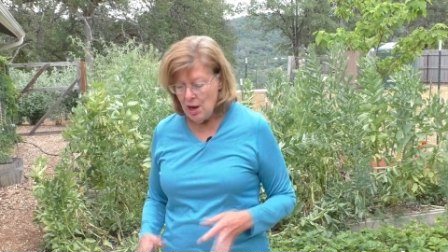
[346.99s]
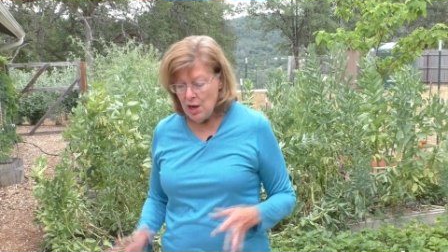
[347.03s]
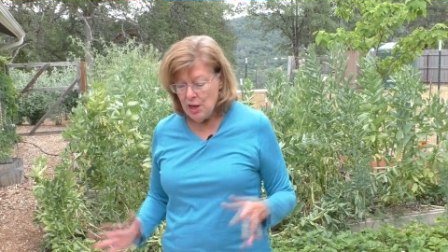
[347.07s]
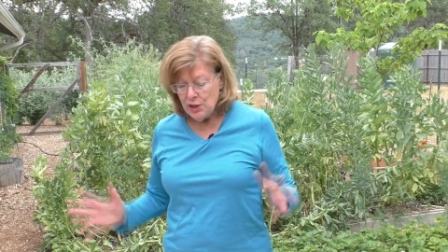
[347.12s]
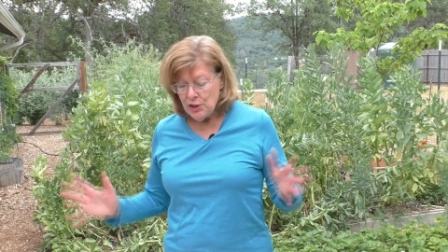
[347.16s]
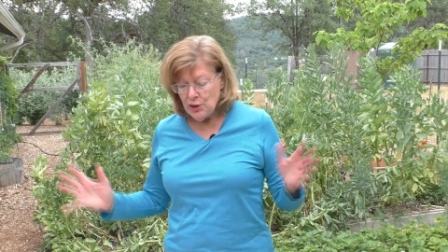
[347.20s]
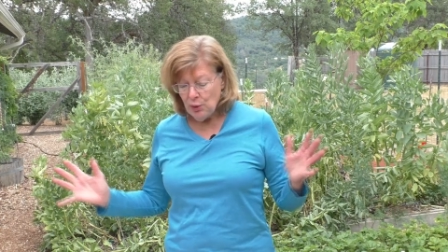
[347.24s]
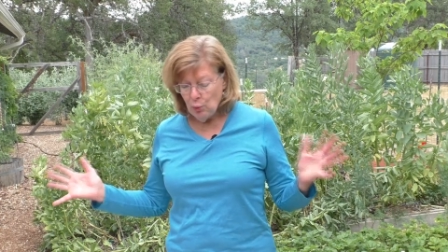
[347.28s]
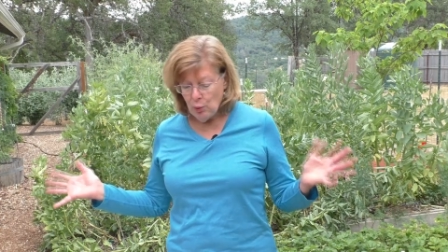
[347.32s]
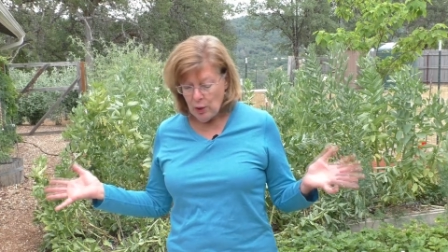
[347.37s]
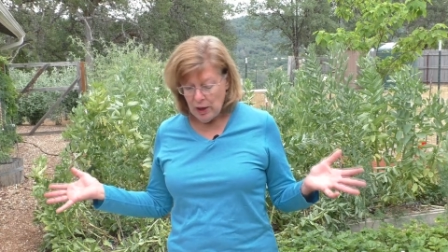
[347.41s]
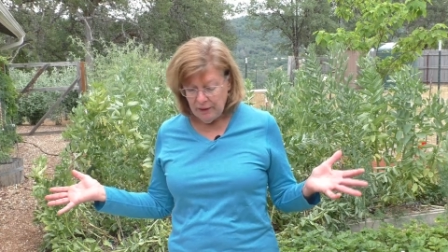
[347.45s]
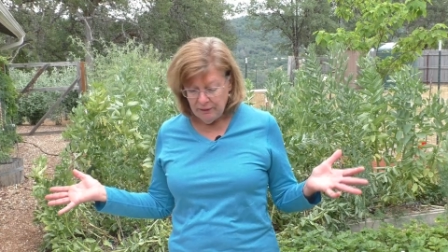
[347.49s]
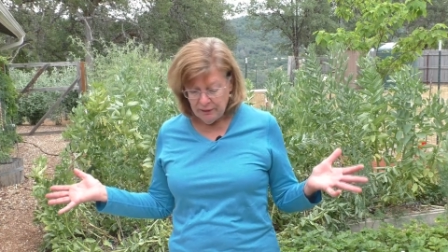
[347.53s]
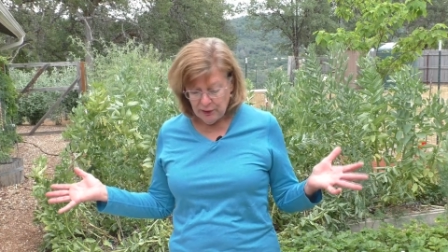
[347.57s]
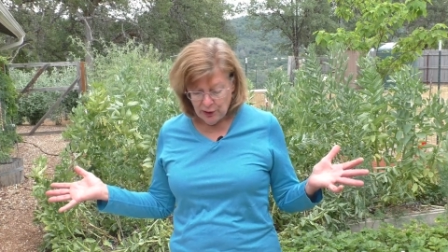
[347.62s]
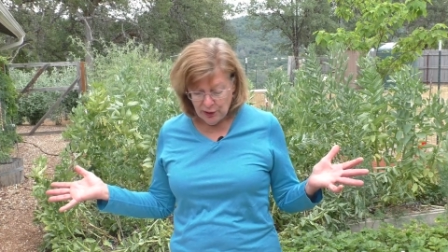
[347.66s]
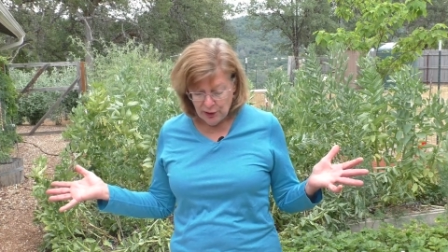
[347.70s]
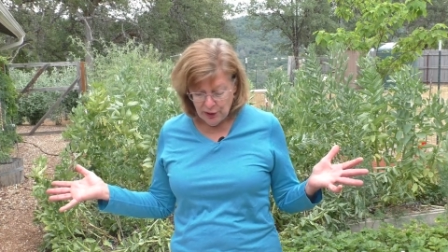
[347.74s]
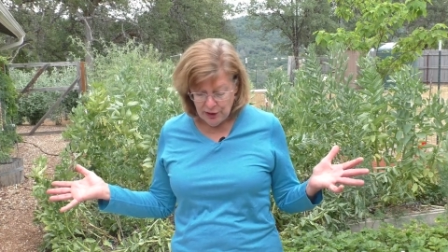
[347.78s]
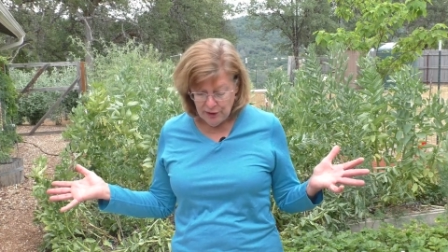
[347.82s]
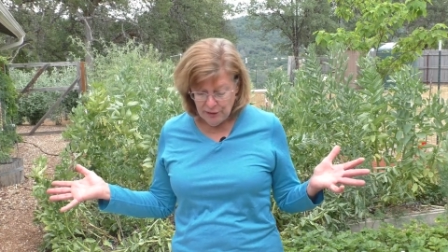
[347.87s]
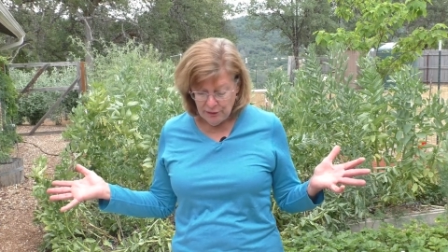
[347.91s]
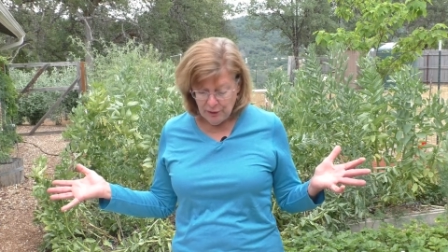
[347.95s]
So what I've
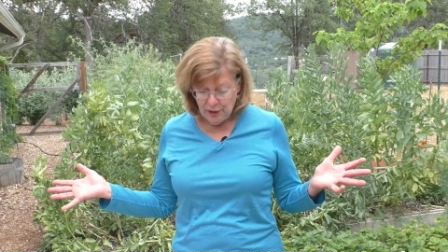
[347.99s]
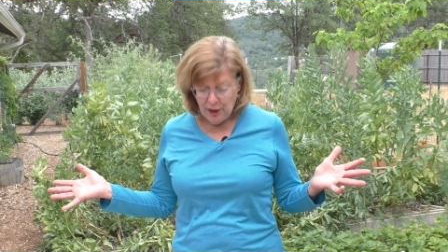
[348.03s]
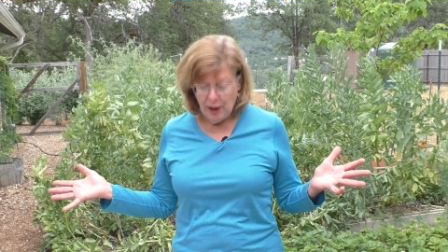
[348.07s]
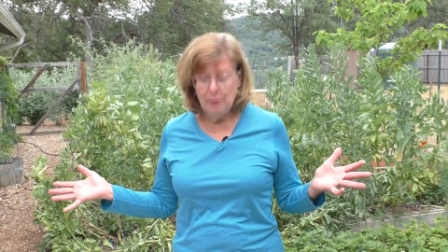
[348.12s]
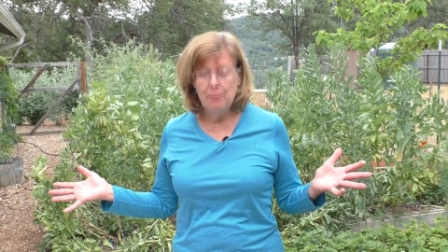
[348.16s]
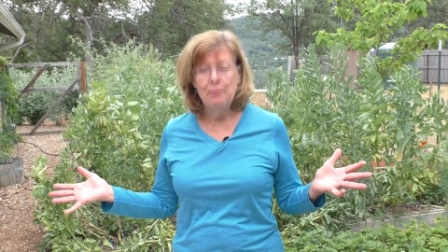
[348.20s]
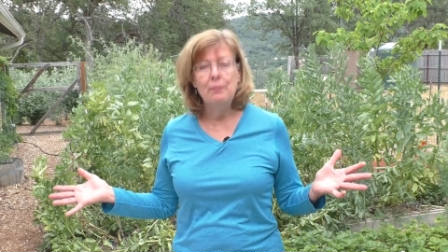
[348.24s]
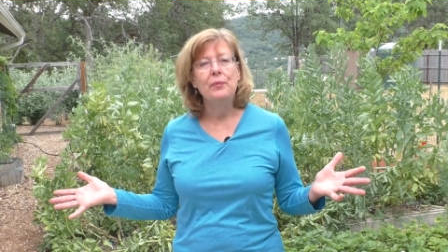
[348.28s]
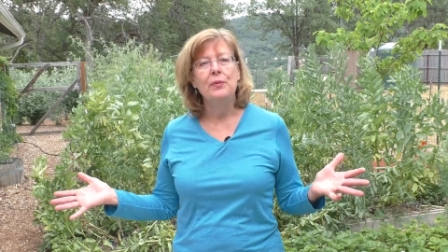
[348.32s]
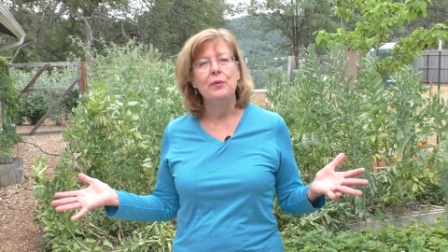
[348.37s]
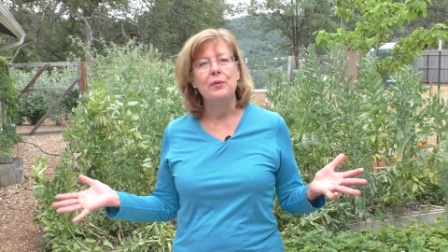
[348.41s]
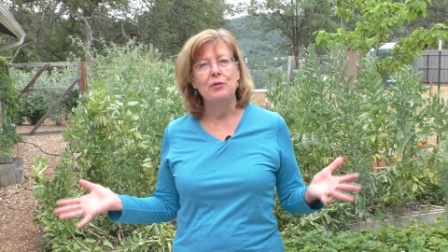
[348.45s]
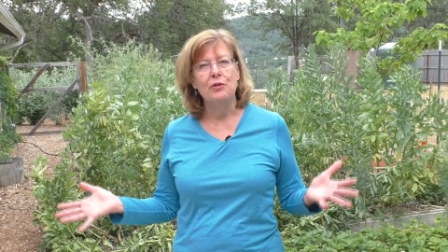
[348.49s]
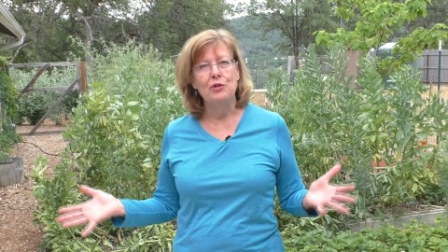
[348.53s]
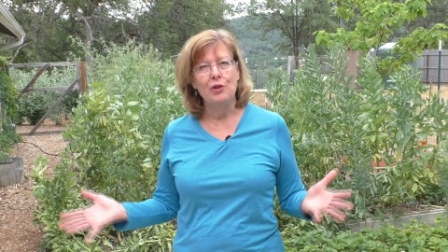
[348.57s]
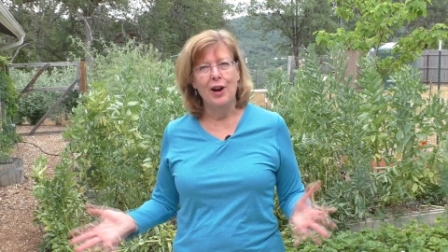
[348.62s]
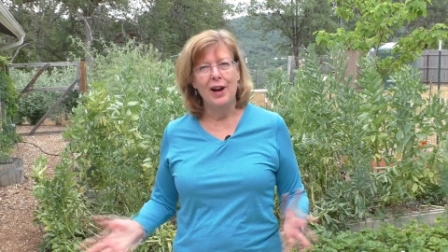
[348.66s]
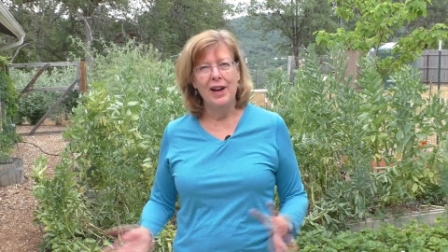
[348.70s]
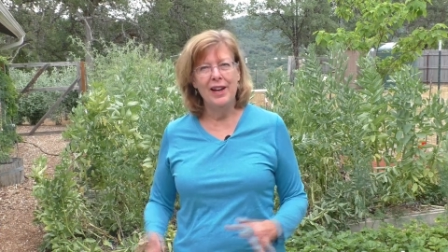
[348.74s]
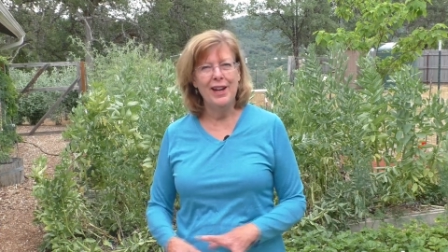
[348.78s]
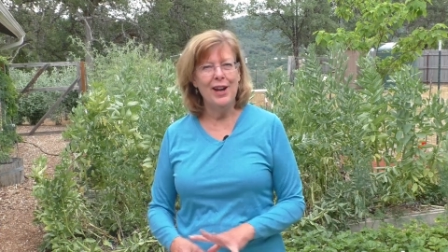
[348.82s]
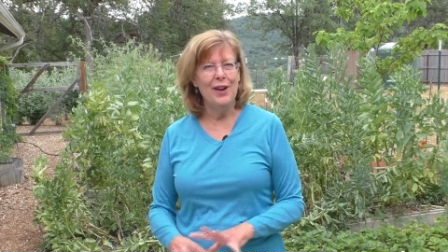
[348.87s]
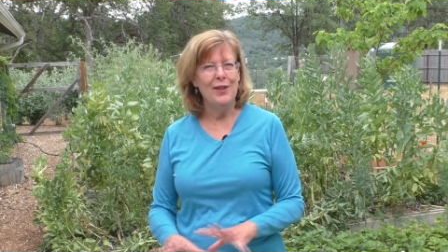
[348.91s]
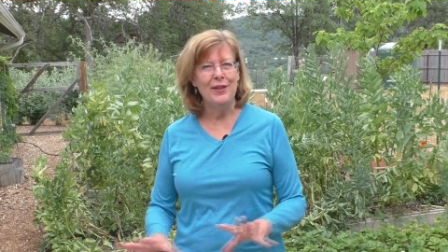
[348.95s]
learned from
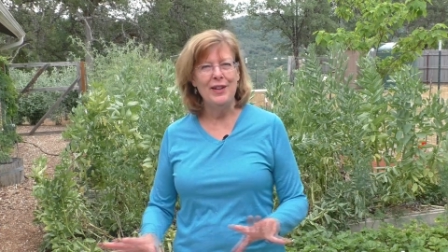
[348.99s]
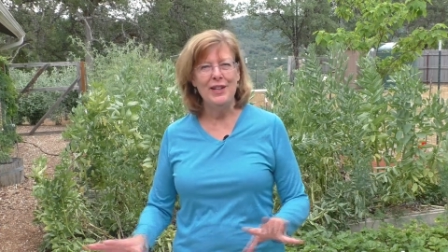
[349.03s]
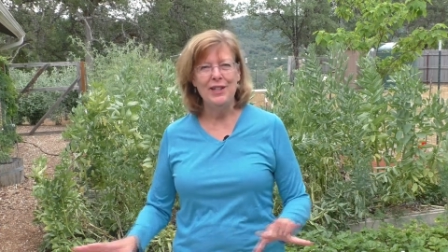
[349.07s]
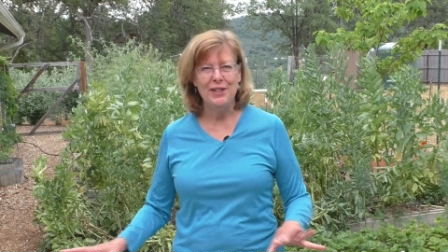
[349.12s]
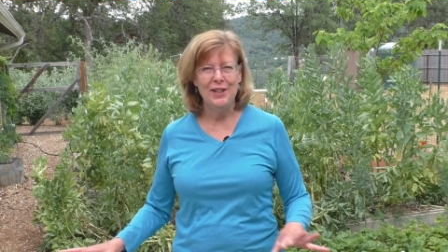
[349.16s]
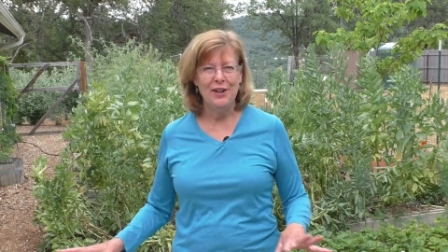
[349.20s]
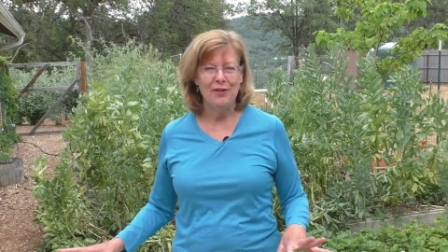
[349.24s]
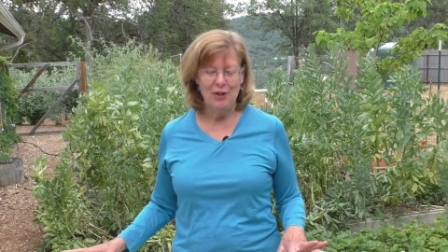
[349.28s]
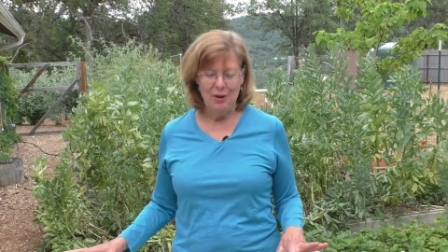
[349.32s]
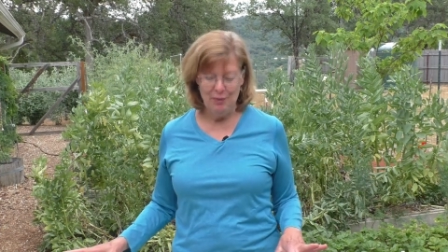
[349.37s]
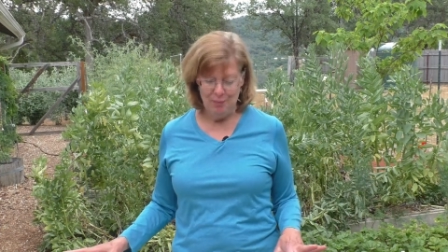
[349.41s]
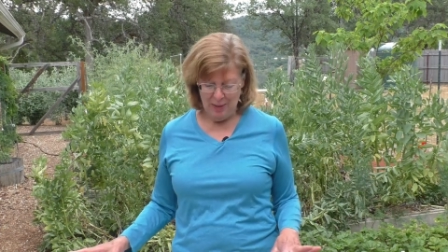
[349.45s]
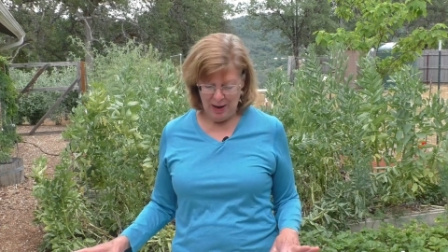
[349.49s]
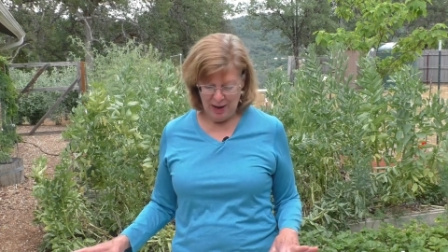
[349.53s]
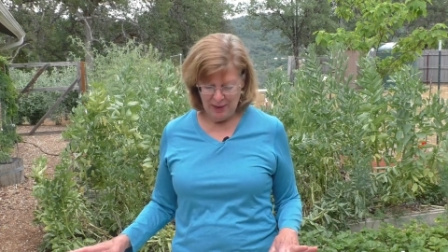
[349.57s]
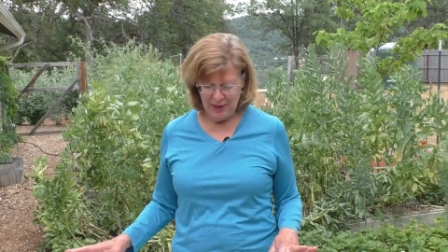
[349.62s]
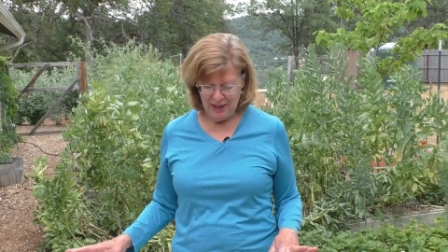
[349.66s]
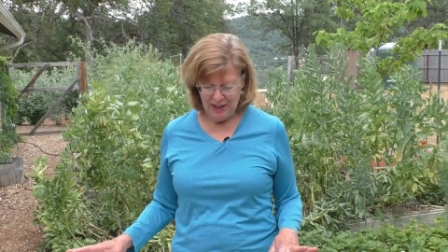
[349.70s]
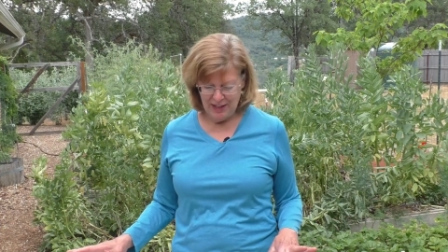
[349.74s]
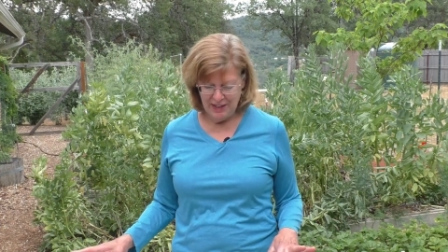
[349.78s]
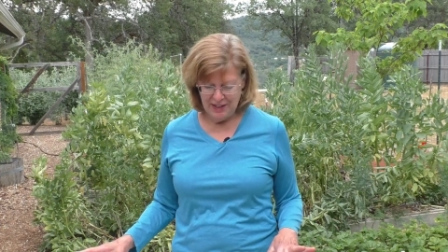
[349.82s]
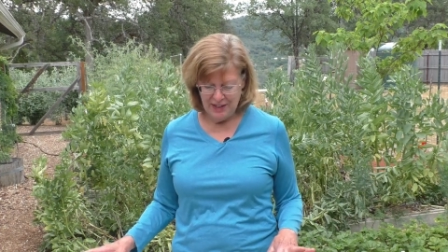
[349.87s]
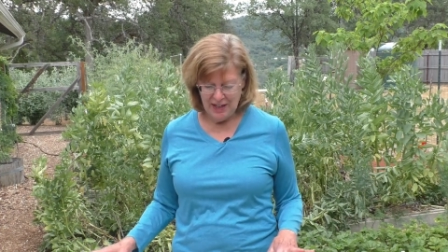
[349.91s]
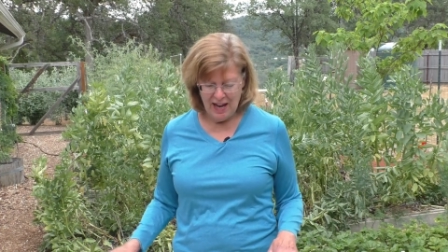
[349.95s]
trying out these different
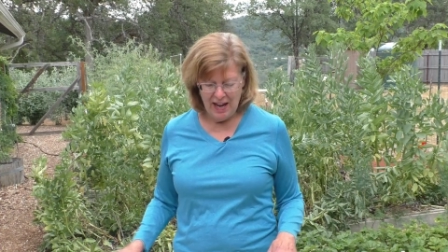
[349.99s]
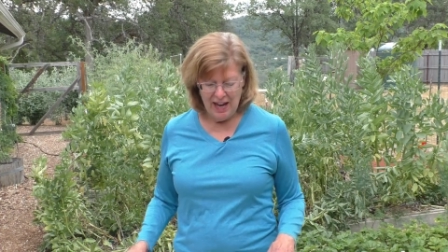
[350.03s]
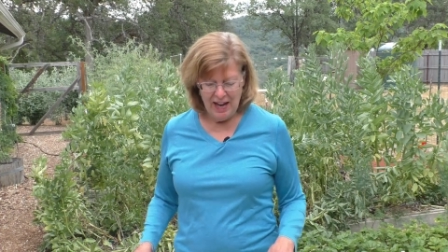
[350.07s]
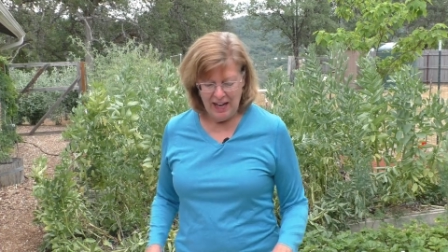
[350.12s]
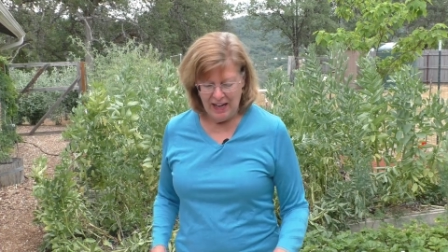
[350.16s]
methods